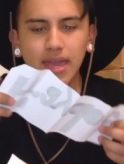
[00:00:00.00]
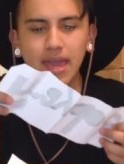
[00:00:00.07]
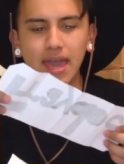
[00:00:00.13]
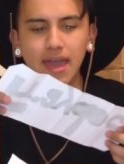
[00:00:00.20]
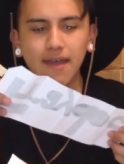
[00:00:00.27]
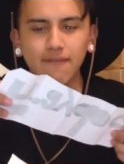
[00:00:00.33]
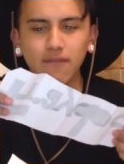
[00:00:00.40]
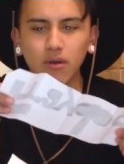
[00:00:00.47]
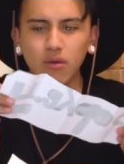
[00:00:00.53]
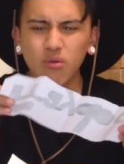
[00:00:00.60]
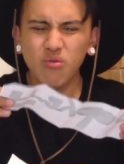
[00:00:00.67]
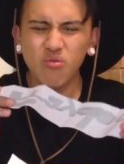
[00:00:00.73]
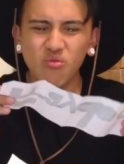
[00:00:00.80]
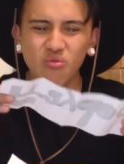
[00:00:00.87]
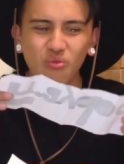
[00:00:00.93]
We have,
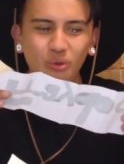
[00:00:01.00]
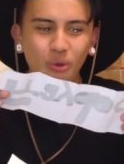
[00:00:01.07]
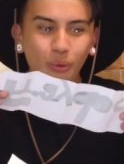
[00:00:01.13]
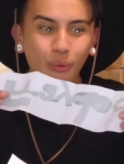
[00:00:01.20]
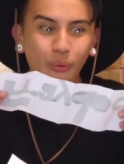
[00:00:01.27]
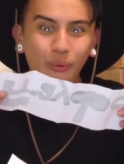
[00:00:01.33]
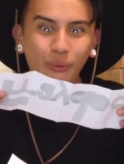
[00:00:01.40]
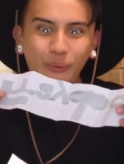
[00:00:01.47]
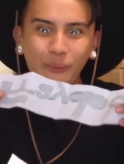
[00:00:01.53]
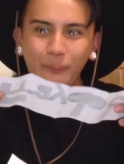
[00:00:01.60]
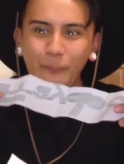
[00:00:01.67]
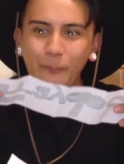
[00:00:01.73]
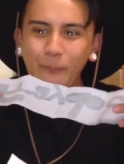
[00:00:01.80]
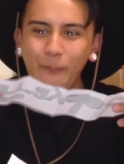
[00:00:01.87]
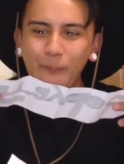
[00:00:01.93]
ooh,
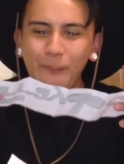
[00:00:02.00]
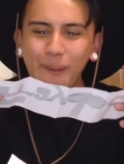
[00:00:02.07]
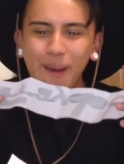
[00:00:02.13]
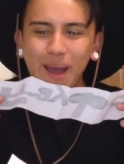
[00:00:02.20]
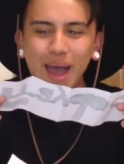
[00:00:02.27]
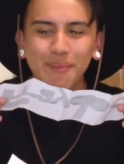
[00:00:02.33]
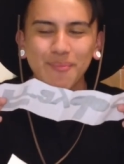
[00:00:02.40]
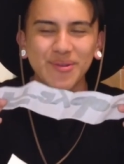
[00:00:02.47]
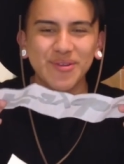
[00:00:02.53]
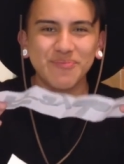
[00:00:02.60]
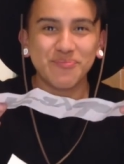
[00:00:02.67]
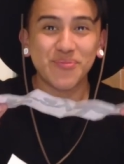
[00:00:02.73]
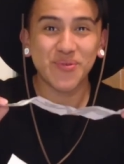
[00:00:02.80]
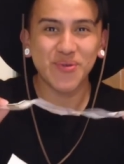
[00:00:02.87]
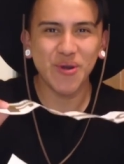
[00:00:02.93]
ooh. I'm gonna
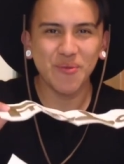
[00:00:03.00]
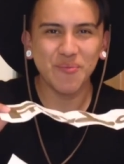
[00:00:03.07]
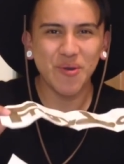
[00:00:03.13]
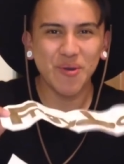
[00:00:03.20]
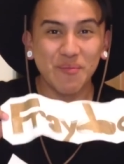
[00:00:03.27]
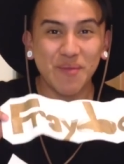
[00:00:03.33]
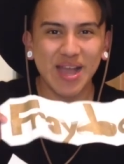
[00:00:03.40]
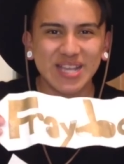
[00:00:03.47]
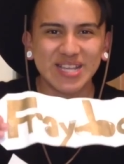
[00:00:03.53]
promo my